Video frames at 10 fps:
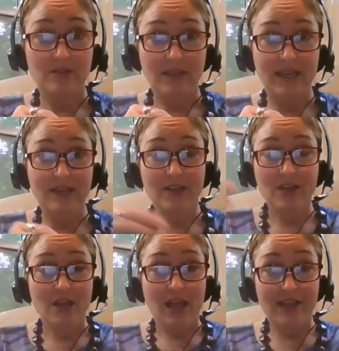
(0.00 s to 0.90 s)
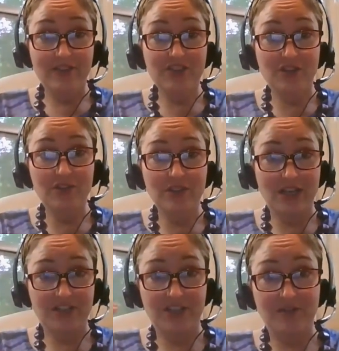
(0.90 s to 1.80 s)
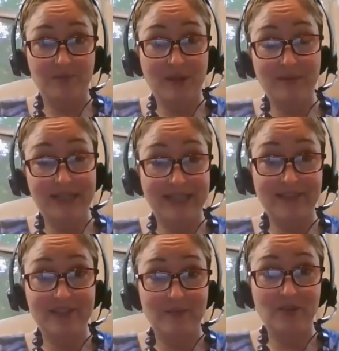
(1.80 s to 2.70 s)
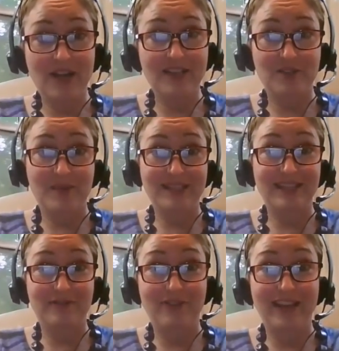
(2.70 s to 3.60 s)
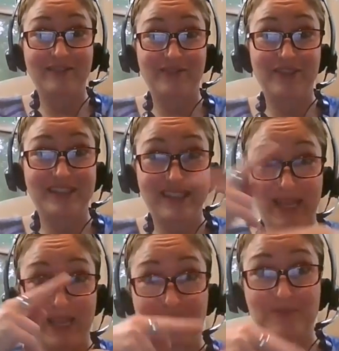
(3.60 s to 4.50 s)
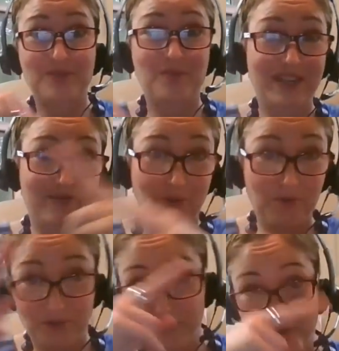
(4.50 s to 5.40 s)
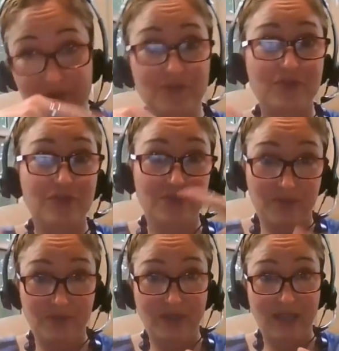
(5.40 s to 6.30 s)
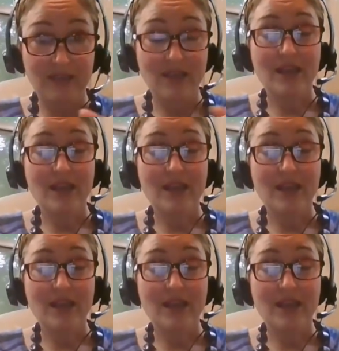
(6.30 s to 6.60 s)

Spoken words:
Okay. In the general election, the Republicans and the Democrats are basically fighting for the same swing voters. Okay.